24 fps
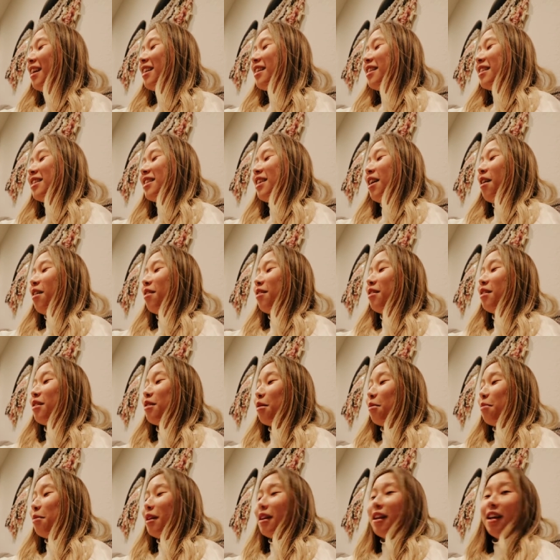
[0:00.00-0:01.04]
So this
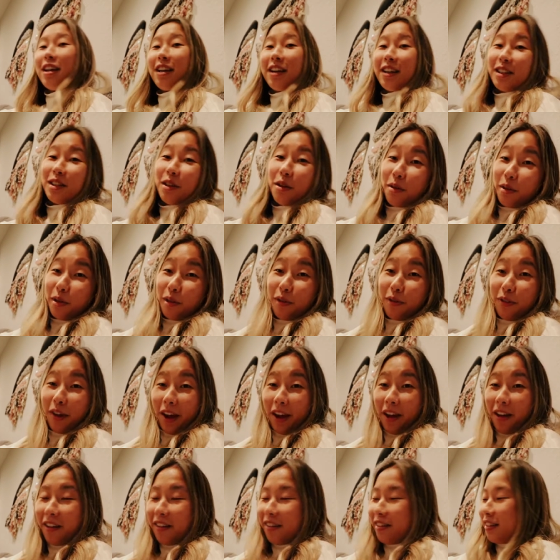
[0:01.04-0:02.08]
will be like a total
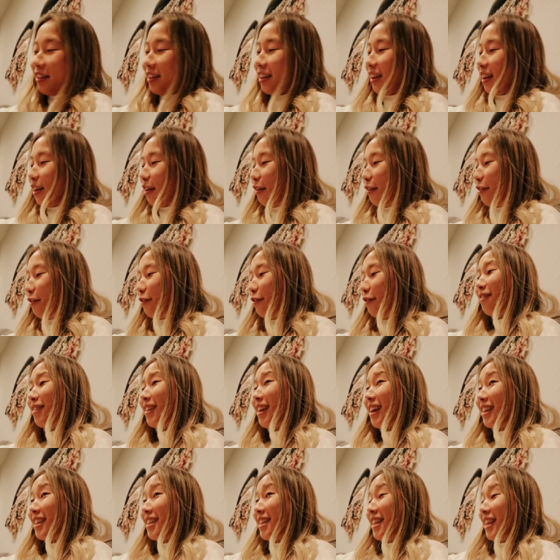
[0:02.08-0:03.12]
fail if
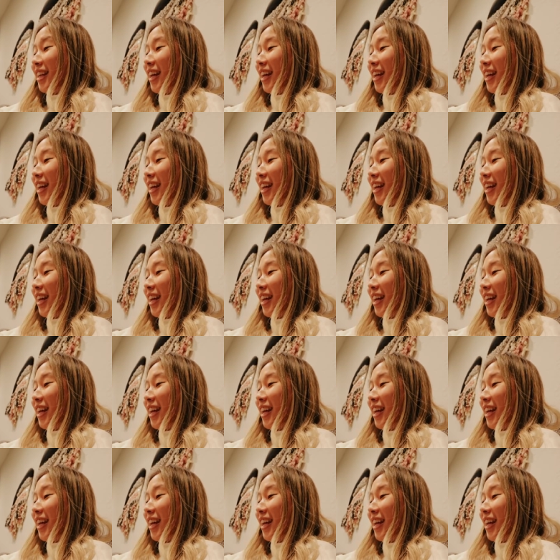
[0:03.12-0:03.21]
that's the